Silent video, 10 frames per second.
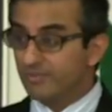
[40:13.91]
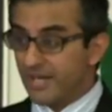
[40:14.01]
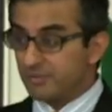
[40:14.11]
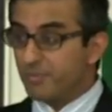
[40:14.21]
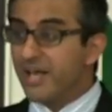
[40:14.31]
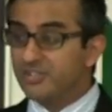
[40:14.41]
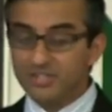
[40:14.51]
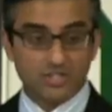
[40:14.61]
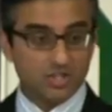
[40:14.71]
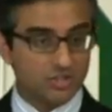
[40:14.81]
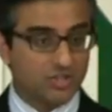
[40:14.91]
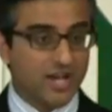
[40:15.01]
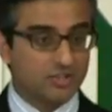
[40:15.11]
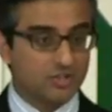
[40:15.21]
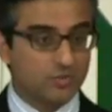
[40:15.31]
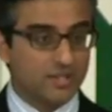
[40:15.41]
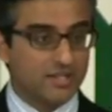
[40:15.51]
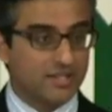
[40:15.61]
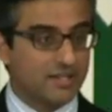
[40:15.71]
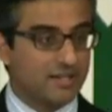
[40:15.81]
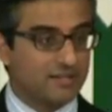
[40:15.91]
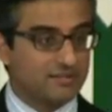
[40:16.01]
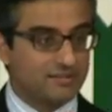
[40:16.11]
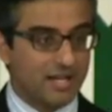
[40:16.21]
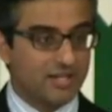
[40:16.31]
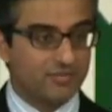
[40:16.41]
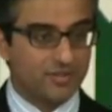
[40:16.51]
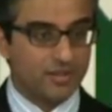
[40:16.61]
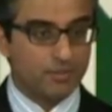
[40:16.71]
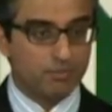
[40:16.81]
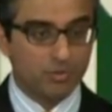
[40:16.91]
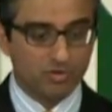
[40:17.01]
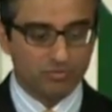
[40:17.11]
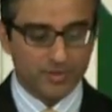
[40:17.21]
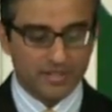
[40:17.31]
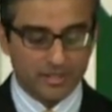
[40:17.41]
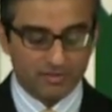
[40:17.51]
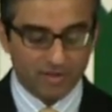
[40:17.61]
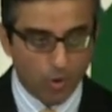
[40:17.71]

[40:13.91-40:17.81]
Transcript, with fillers: expansion and contraction really is kind of a movement